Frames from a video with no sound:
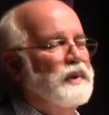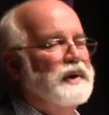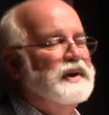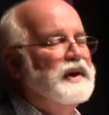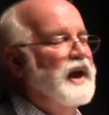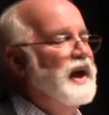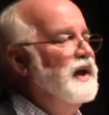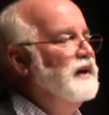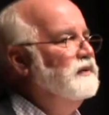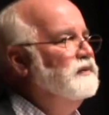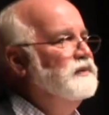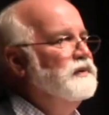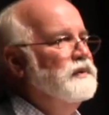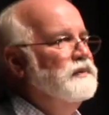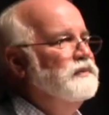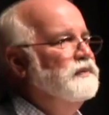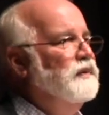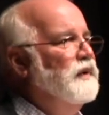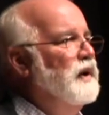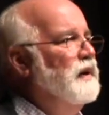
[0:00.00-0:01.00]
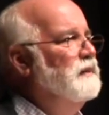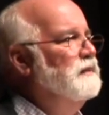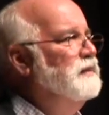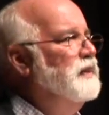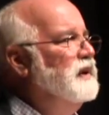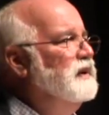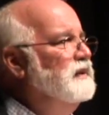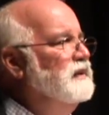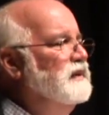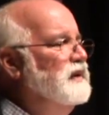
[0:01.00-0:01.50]
what gangs they're from,
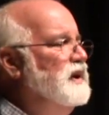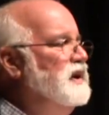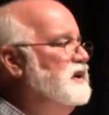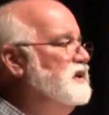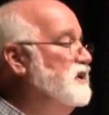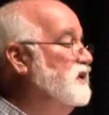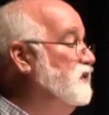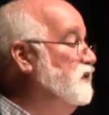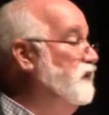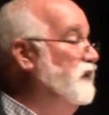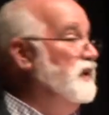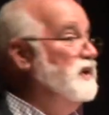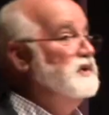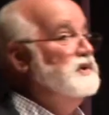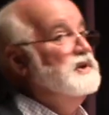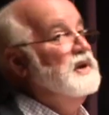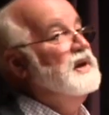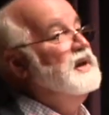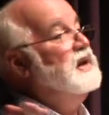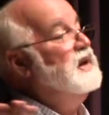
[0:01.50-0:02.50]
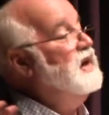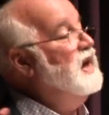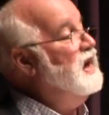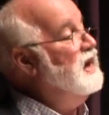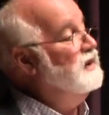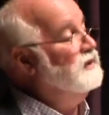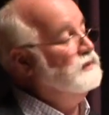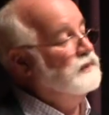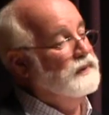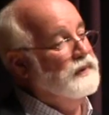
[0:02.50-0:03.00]
but he just finished shaking
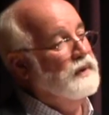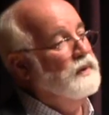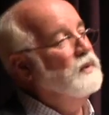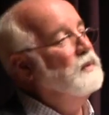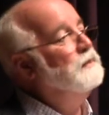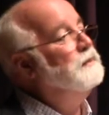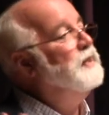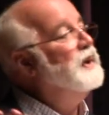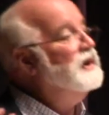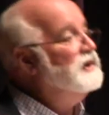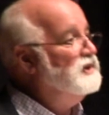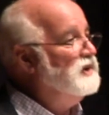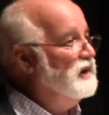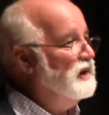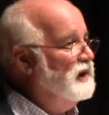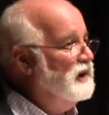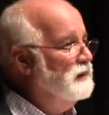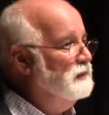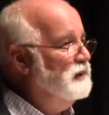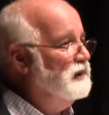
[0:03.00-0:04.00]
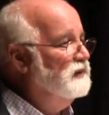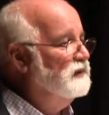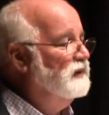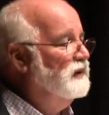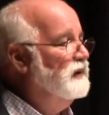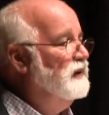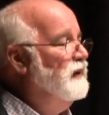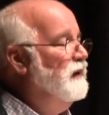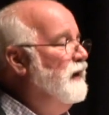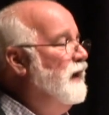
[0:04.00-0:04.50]
hands with a whole bunch of enemies.
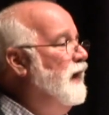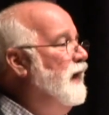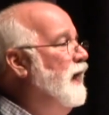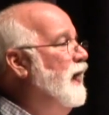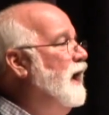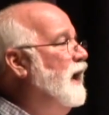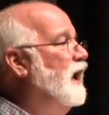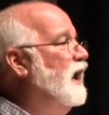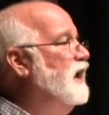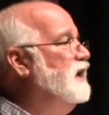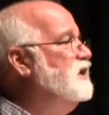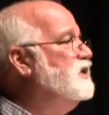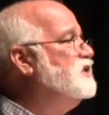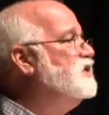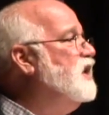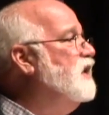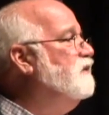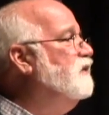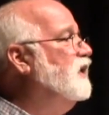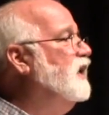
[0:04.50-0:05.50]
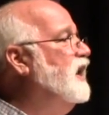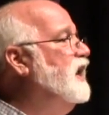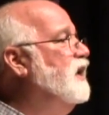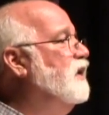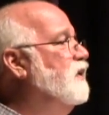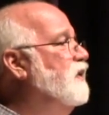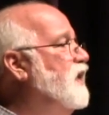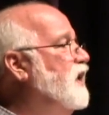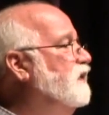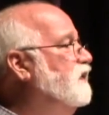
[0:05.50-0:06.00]
I discover
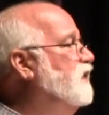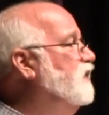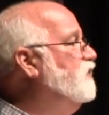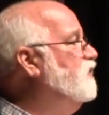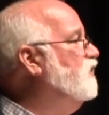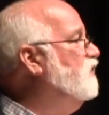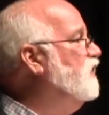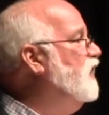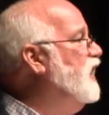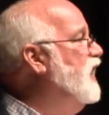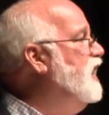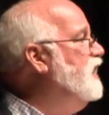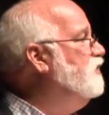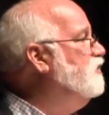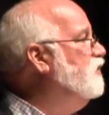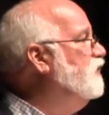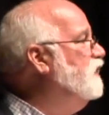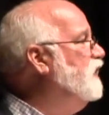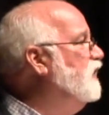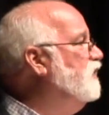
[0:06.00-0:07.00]
later that this is a hatred